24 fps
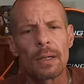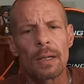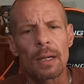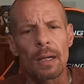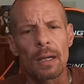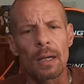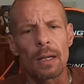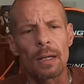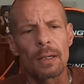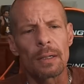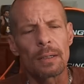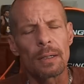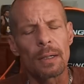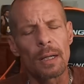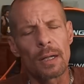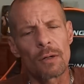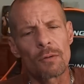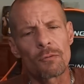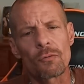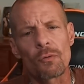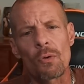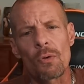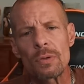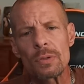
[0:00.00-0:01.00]
and
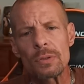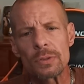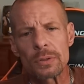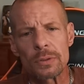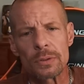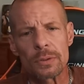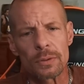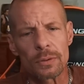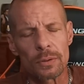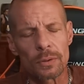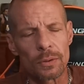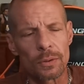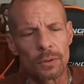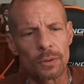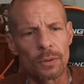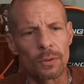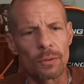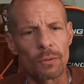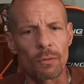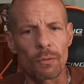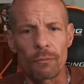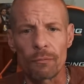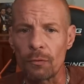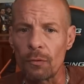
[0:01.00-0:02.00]
of course,
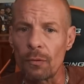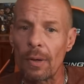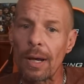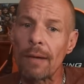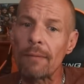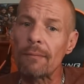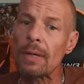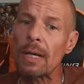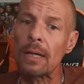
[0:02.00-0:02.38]
if you have